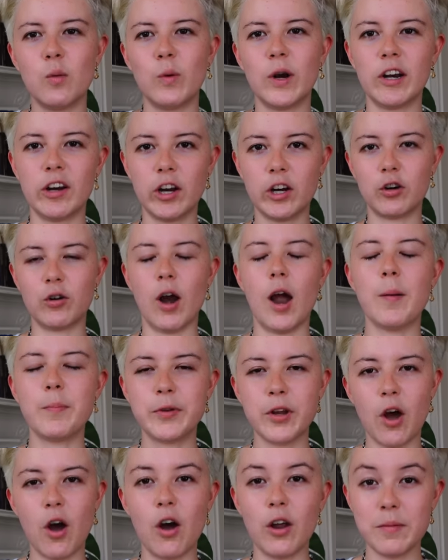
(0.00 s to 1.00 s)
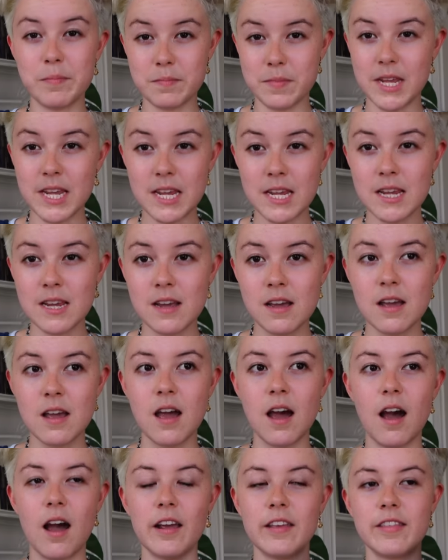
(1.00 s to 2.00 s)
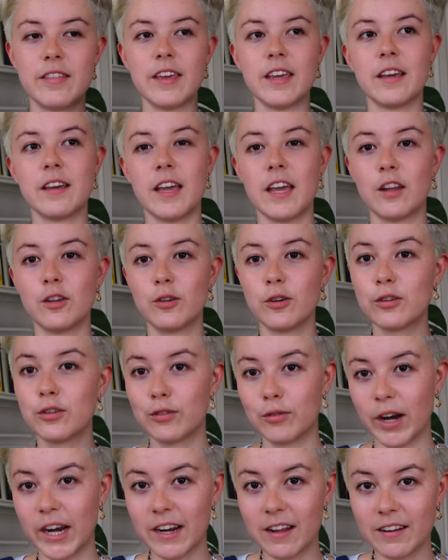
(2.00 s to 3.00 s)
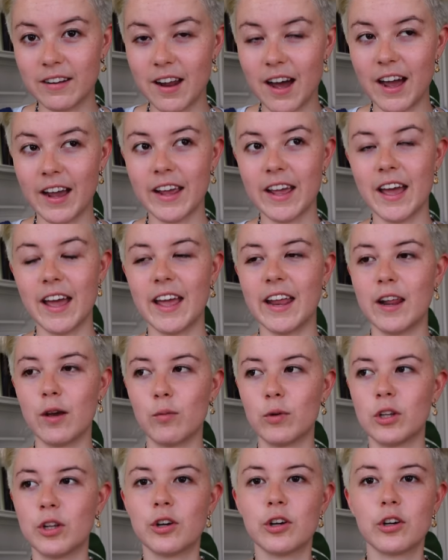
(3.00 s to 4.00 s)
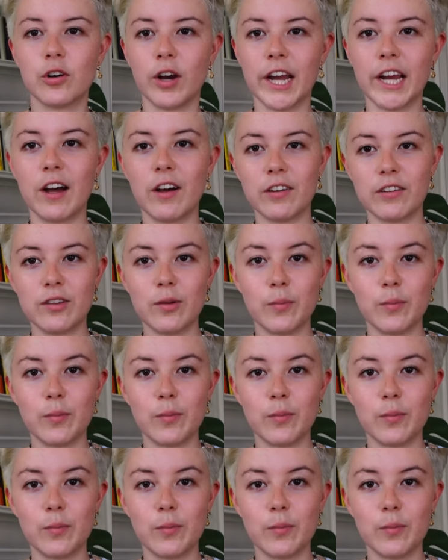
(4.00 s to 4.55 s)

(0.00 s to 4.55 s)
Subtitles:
where it cropped on me. I think it looks great on Naya, and it would look great on